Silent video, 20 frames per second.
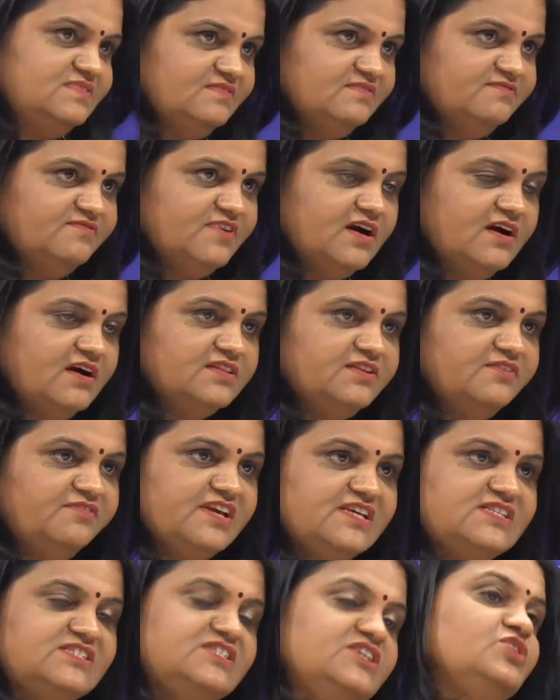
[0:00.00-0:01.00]
the
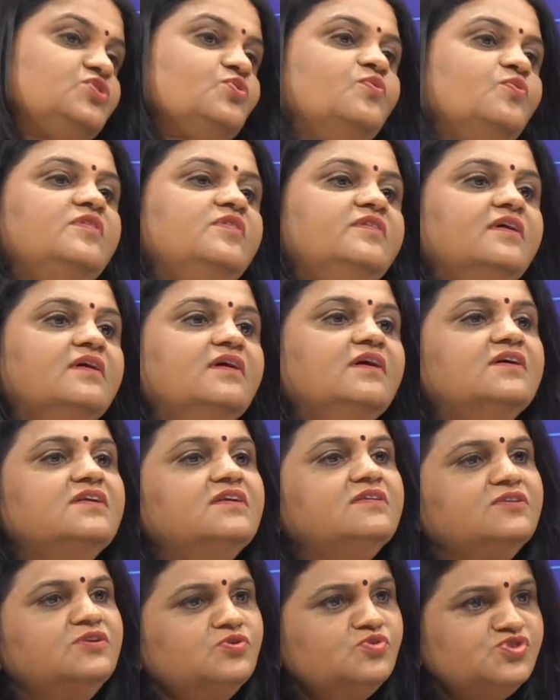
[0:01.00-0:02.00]
way she told,
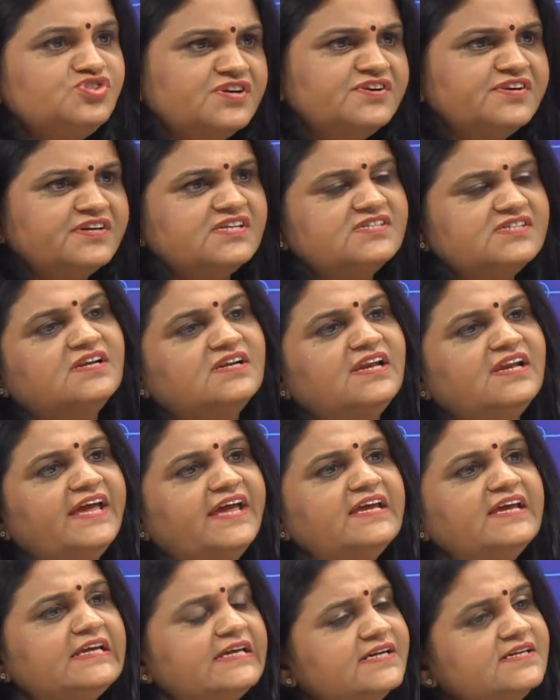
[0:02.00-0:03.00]
new generation
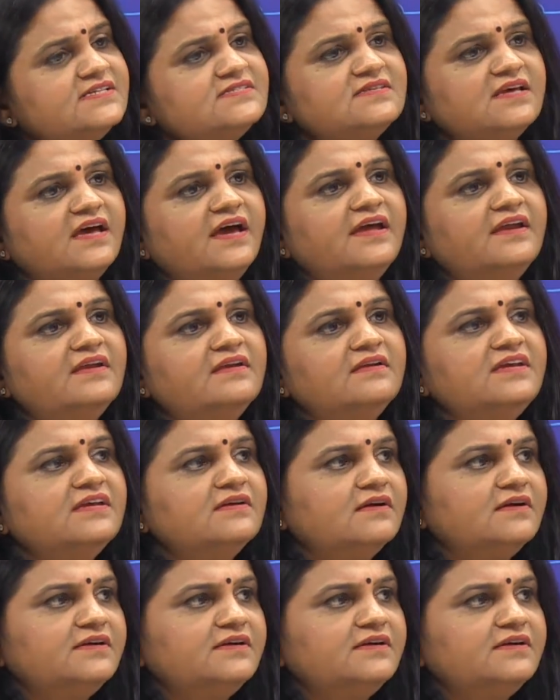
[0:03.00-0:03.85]
like kids and